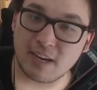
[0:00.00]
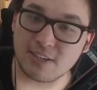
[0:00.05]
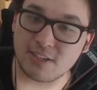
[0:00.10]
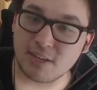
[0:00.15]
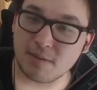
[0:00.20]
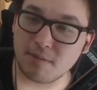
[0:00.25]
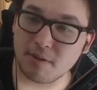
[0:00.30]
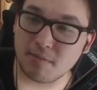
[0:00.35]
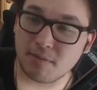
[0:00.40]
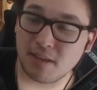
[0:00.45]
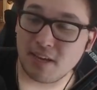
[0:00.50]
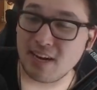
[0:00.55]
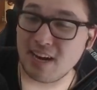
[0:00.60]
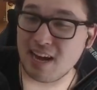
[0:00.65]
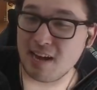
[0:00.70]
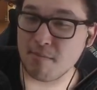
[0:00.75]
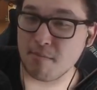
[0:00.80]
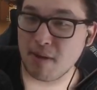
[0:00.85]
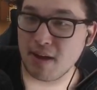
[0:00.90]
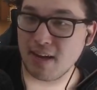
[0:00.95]
of champion plan,
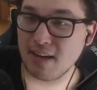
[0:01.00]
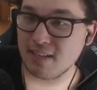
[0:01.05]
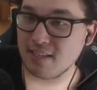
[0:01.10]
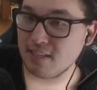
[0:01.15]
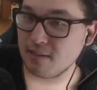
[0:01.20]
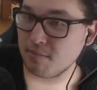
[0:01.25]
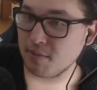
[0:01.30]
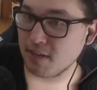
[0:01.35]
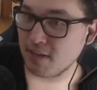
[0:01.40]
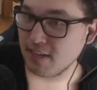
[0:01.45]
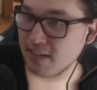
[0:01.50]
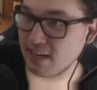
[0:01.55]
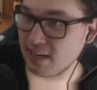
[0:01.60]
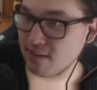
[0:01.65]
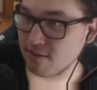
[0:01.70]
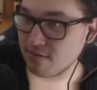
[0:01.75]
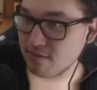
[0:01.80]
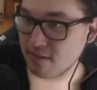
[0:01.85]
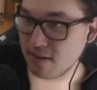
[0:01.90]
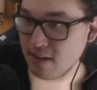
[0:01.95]
I might end up cutting it
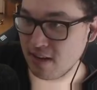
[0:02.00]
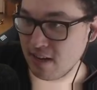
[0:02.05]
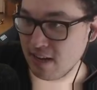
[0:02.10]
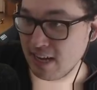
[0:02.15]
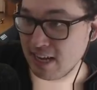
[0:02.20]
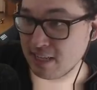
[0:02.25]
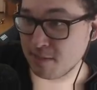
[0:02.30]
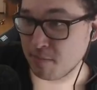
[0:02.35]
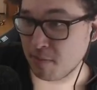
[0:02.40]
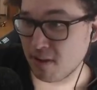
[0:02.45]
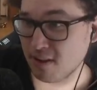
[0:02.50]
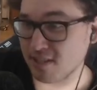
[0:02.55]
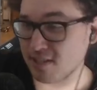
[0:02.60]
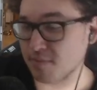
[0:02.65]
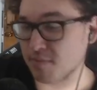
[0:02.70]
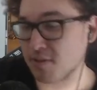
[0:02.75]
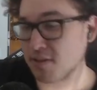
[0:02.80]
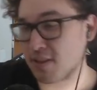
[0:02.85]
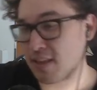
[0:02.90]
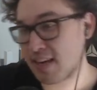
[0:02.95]
out. It's
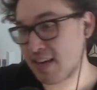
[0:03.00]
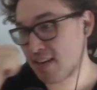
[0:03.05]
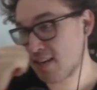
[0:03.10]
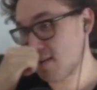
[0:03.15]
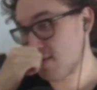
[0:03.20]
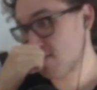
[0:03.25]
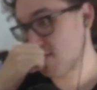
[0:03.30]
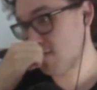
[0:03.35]
possible that